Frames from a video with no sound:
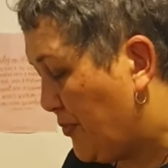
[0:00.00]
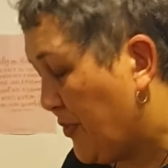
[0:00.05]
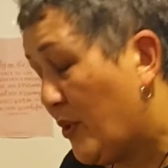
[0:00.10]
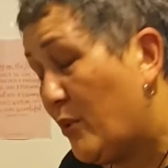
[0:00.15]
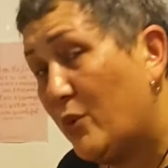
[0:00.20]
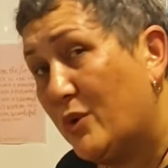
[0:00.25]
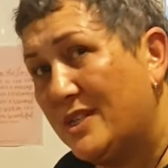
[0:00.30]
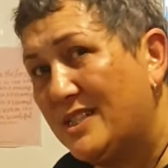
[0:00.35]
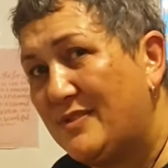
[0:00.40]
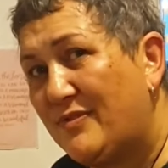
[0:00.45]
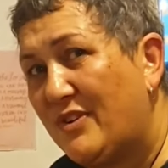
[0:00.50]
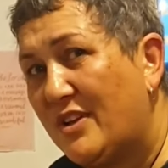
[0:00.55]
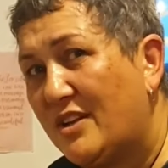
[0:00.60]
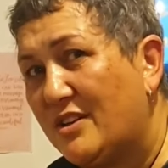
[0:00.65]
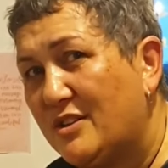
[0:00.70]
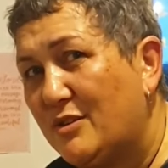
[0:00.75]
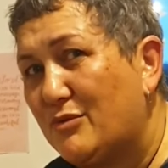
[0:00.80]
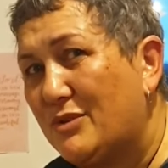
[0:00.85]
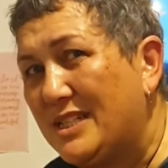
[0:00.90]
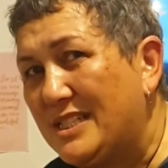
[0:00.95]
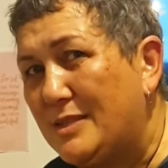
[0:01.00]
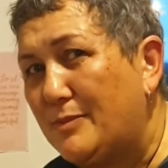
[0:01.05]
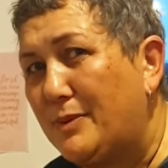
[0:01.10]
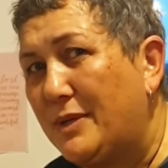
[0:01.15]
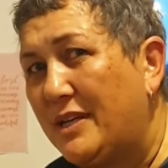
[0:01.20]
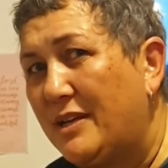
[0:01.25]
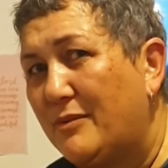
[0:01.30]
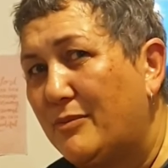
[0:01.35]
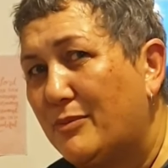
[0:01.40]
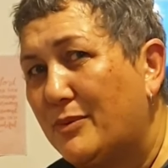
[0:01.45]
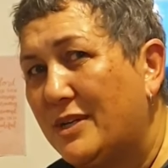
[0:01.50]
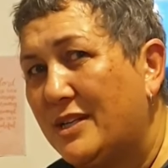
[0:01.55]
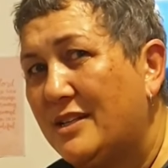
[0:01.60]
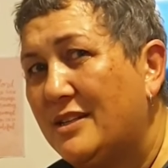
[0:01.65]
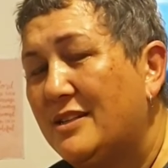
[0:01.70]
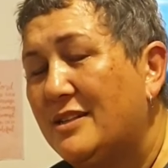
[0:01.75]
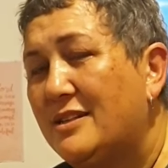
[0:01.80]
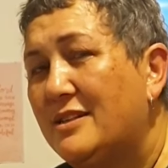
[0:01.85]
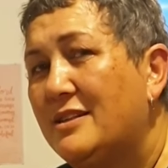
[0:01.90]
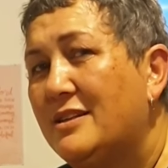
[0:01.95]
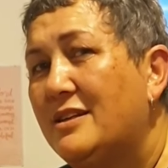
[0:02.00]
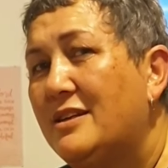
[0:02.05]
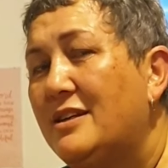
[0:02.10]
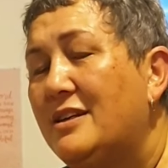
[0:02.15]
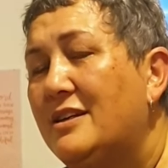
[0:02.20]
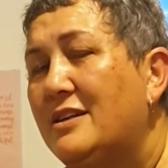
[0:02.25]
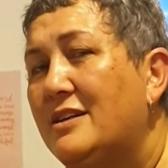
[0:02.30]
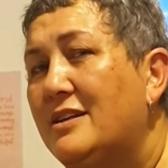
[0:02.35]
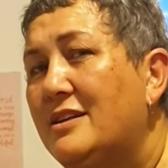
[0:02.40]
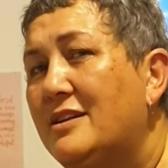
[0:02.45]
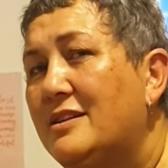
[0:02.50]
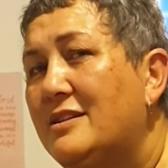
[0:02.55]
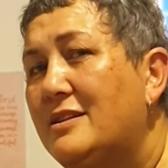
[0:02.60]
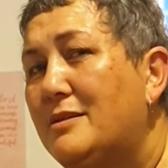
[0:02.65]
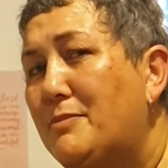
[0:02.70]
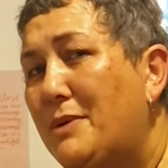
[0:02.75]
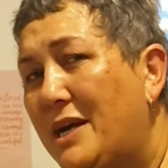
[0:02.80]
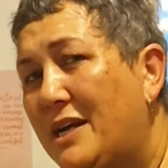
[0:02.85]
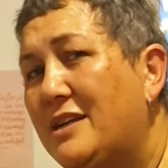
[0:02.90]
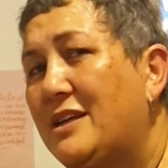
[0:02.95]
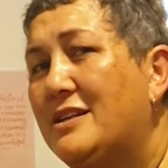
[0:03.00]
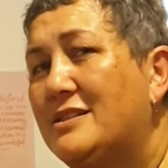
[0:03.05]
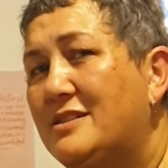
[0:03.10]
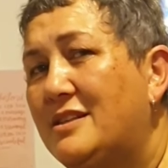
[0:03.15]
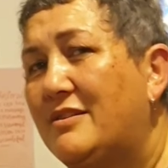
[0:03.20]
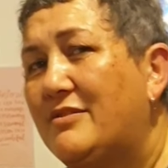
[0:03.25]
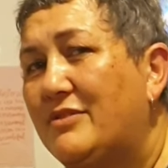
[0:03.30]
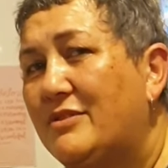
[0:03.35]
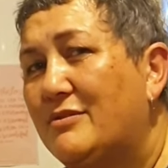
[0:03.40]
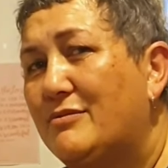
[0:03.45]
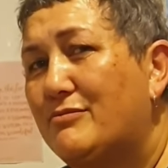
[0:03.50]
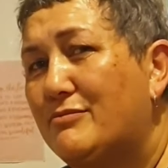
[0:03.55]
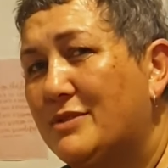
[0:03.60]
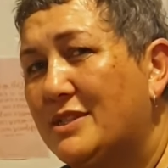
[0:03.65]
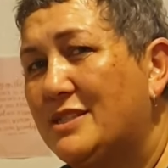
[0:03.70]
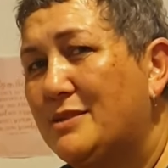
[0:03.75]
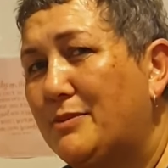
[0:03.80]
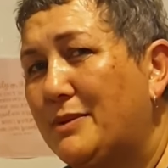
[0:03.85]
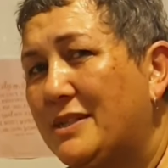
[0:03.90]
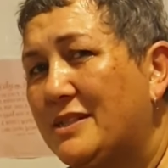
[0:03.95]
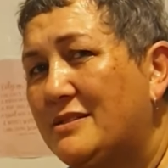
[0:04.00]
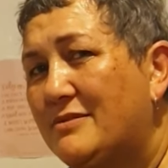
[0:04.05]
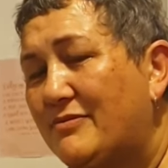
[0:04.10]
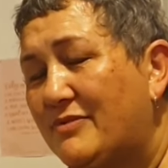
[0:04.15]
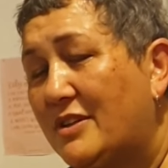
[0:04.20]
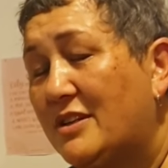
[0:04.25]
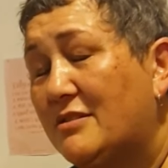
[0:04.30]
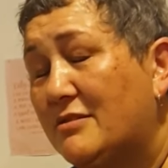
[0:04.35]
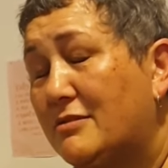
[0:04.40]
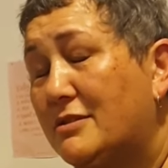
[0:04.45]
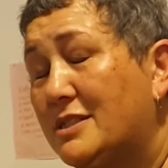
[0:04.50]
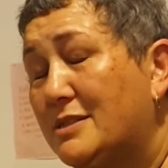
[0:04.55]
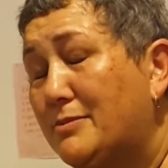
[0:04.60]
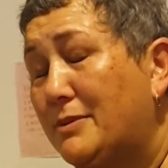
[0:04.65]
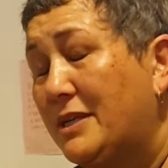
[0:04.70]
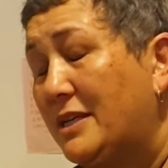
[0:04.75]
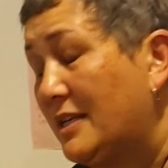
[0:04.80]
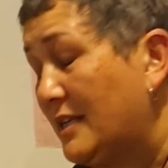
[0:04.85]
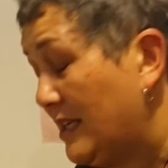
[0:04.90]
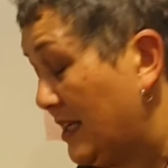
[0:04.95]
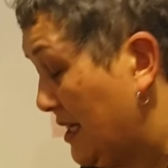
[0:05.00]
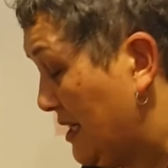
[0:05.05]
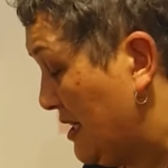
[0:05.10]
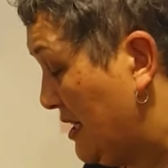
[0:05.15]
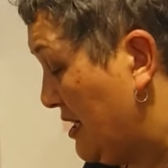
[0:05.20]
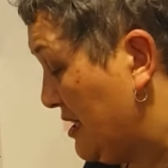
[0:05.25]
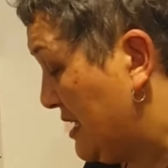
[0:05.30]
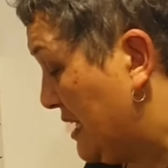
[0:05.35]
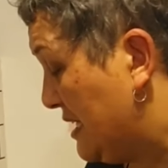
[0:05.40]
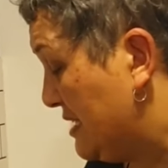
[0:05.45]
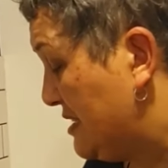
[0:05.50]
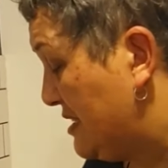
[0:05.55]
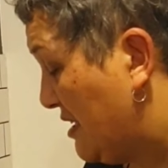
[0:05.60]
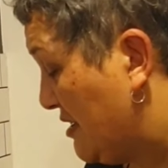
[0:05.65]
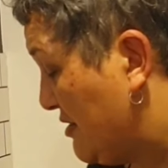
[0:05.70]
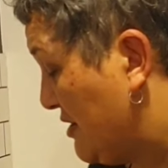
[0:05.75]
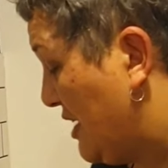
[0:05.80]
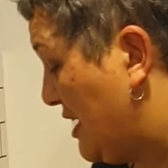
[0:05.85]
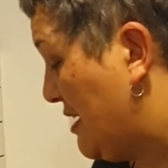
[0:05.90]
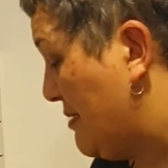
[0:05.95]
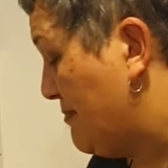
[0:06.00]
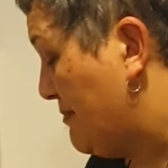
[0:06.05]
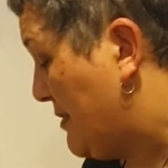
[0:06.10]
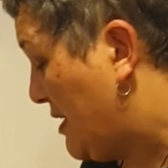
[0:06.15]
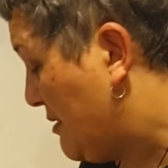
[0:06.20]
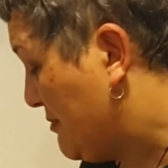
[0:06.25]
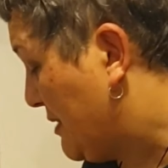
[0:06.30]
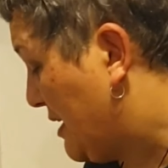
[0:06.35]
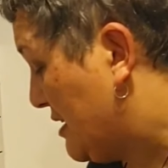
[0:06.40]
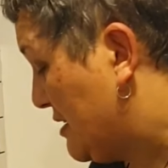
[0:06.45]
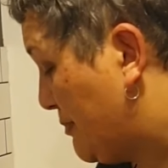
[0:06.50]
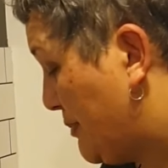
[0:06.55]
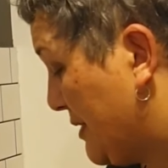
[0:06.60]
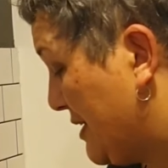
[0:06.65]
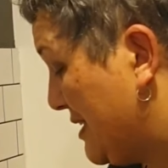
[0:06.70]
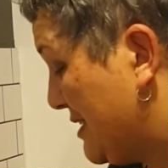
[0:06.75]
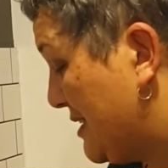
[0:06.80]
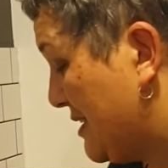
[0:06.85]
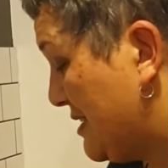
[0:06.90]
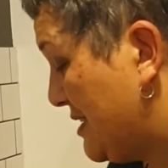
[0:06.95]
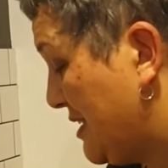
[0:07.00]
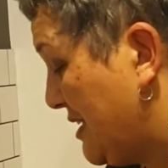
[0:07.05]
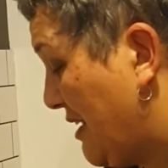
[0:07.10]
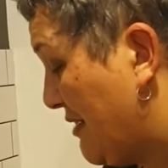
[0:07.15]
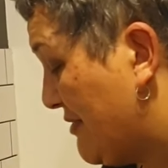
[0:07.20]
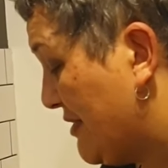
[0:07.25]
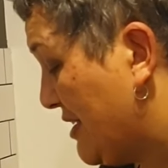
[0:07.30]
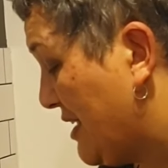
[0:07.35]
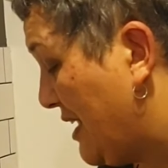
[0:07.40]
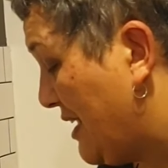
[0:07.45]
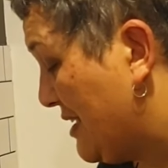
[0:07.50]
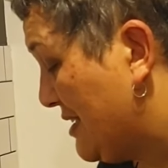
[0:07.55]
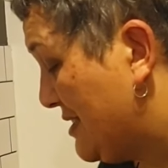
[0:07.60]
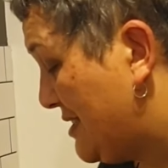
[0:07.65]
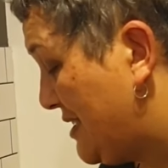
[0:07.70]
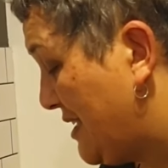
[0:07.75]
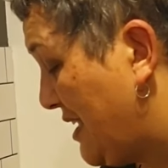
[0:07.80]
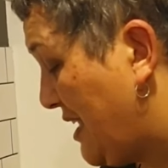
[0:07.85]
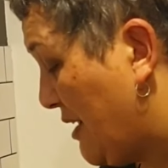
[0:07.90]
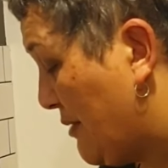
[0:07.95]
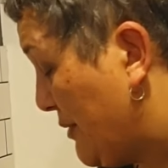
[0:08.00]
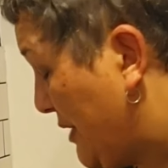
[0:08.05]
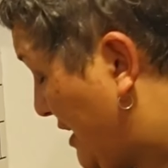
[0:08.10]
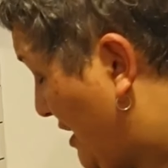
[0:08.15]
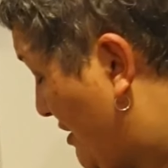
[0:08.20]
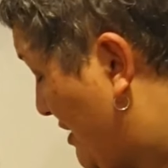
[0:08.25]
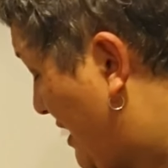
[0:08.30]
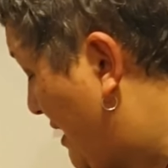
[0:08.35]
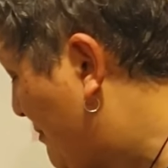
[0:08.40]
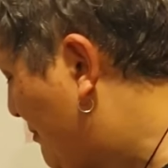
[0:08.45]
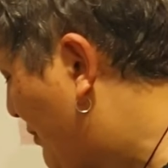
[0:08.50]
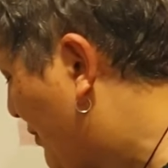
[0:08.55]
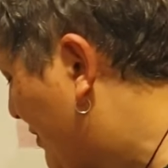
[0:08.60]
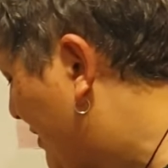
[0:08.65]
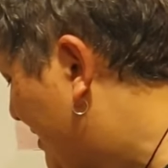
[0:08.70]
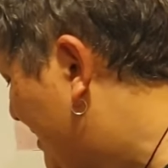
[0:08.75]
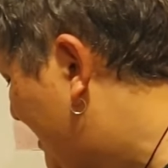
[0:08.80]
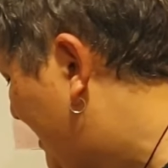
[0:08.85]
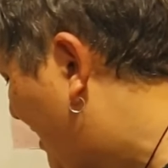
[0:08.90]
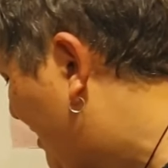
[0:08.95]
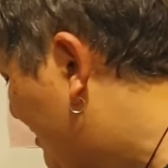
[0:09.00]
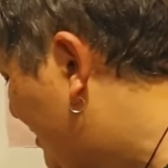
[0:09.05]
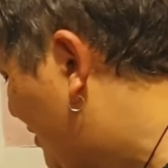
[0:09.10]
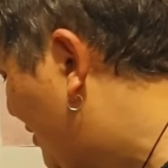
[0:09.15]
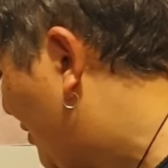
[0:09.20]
Always follow the recipe when the parkers give you recipes, follow the recipe. Okay, so I'm going to put these into the oven and see how we go, and Brooklyn's going to